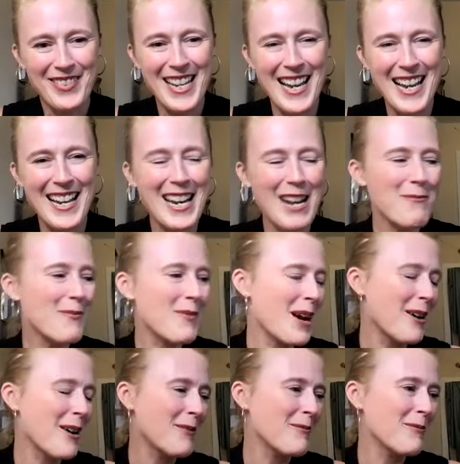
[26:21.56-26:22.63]
Yeah, and
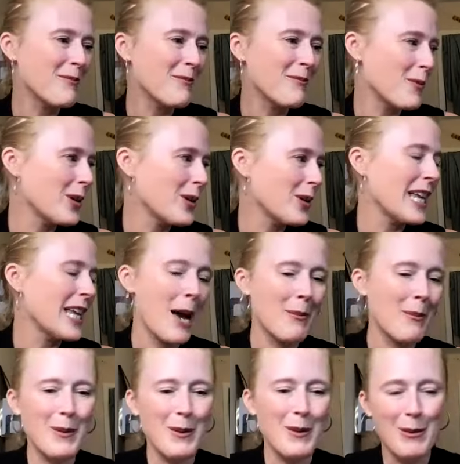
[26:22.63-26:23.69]
I'm really
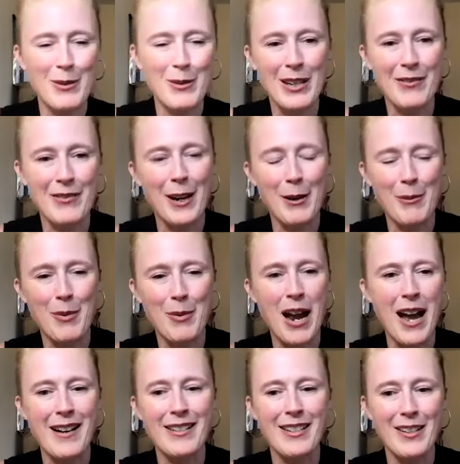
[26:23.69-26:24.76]
happy with the book. I'm very
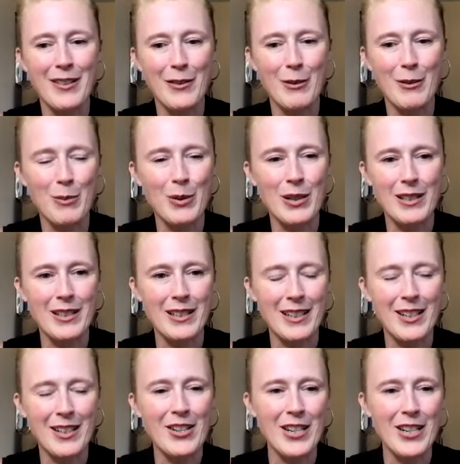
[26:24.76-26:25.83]
proud of the book to
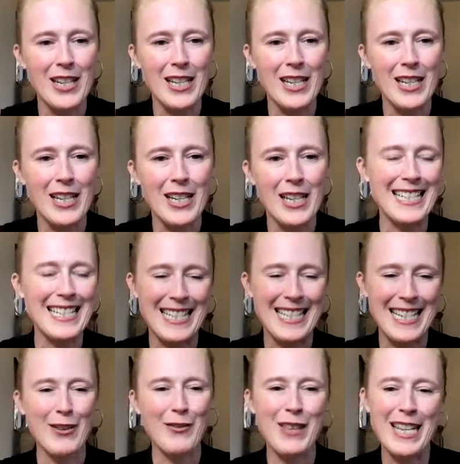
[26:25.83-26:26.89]
include it like in a
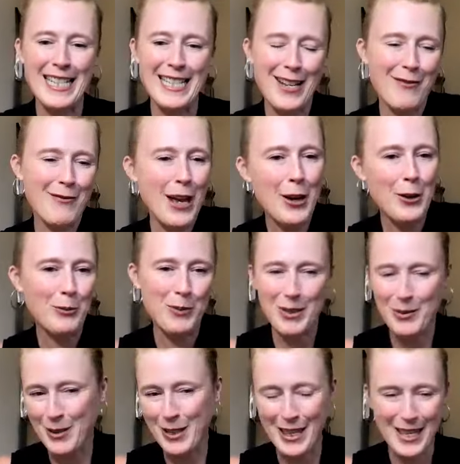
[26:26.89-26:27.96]
stack of things I've
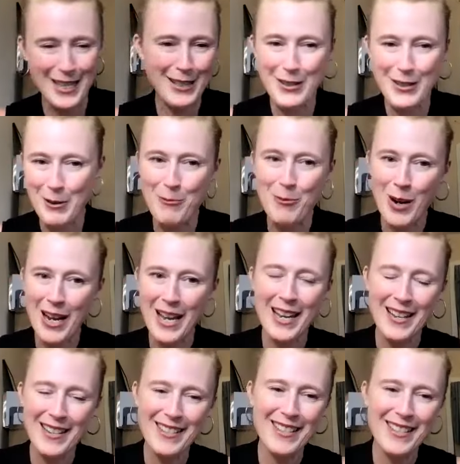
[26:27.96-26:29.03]
helped with in some
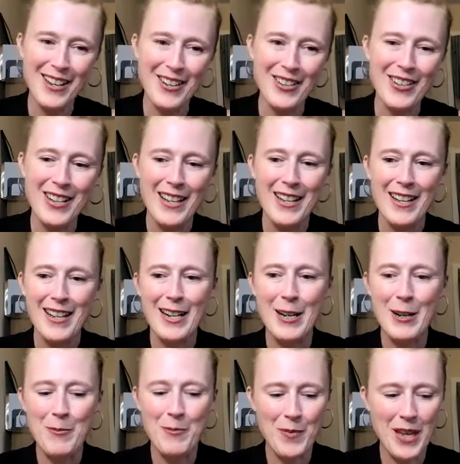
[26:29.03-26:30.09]
way. So
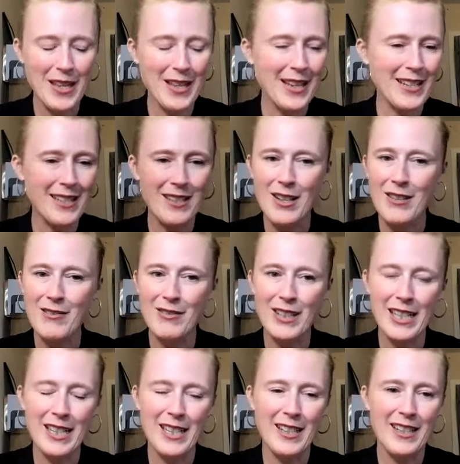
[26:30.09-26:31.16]
I think it's
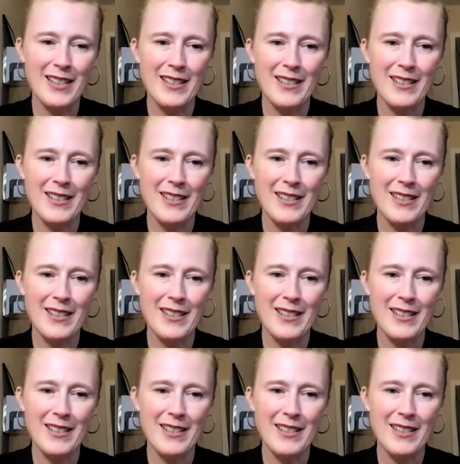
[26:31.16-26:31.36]
lovely.